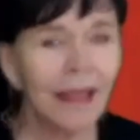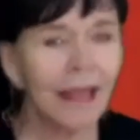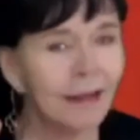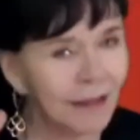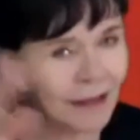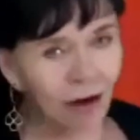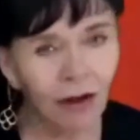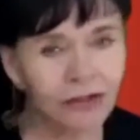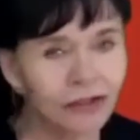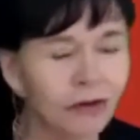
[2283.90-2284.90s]
And they
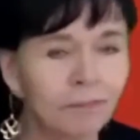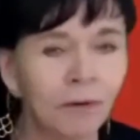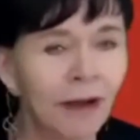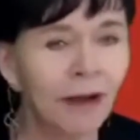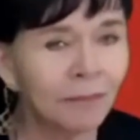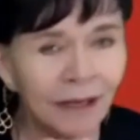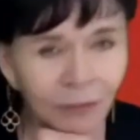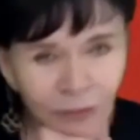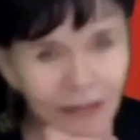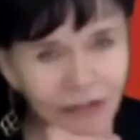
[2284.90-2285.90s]
all showed up around me, and
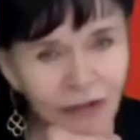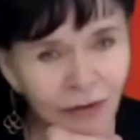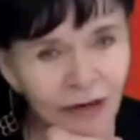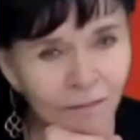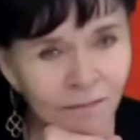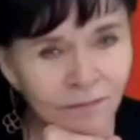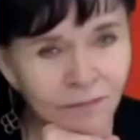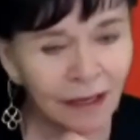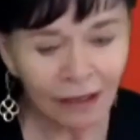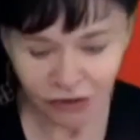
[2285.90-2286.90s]
when they showed up,
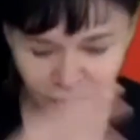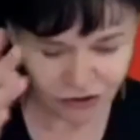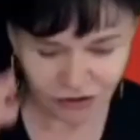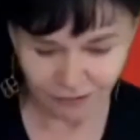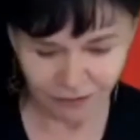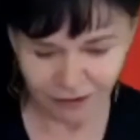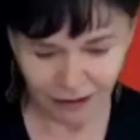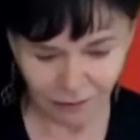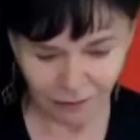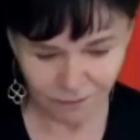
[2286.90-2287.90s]
it changed
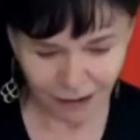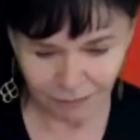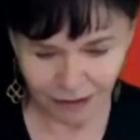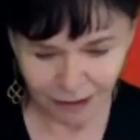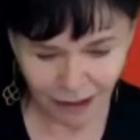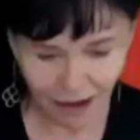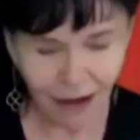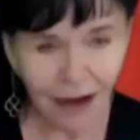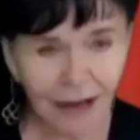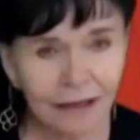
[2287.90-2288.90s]
everything. I mean,
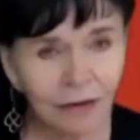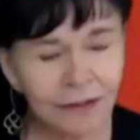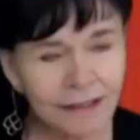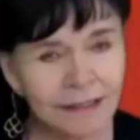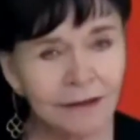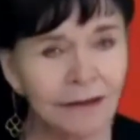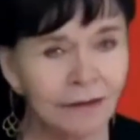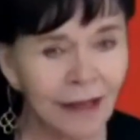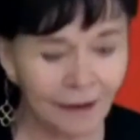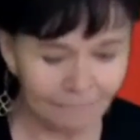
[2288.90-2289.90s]
I can only tell you
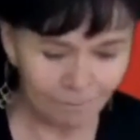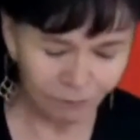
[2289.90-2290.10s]
that